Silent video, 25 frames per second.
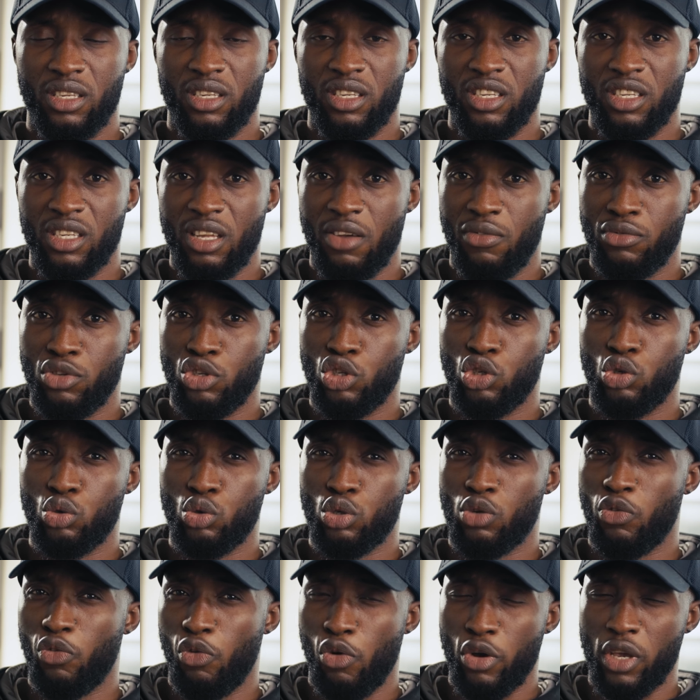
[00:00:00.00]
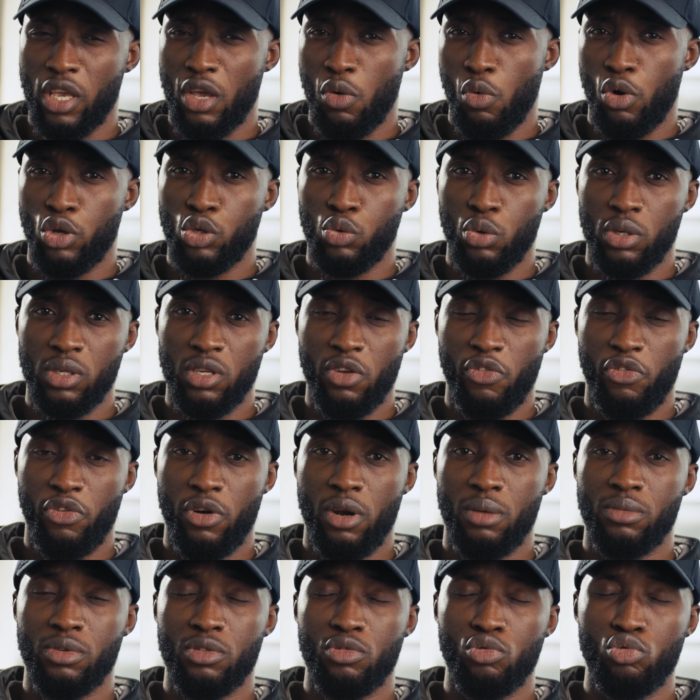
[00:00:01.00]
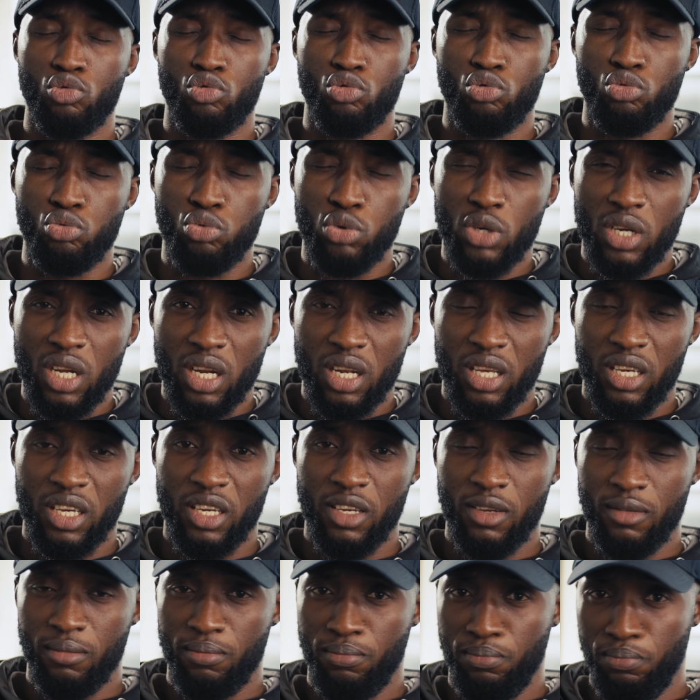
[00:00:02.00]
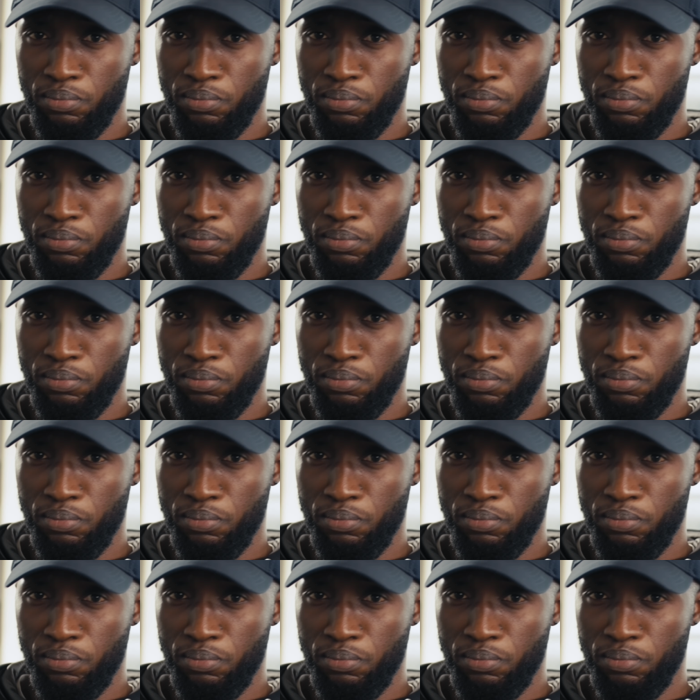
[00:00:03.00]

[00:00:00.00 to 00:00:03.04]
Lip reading: the C70 shoots 4K 120 frames, really